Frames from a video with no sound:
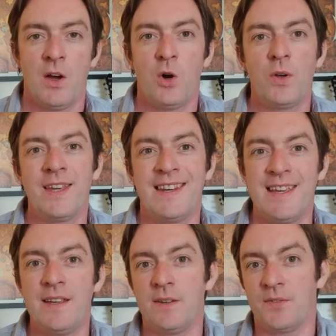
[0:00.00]
All you
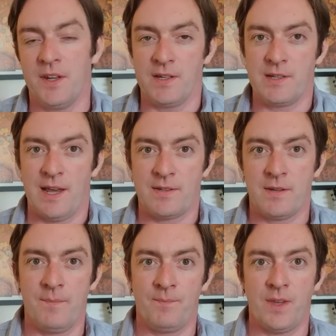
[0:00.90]
need for this
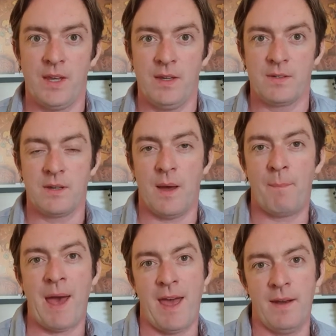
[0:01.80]
lesson is a
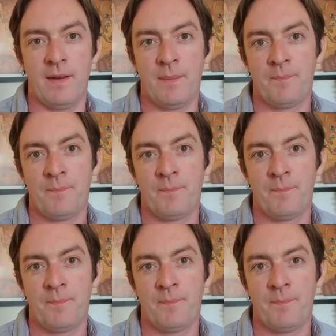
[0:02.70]
pen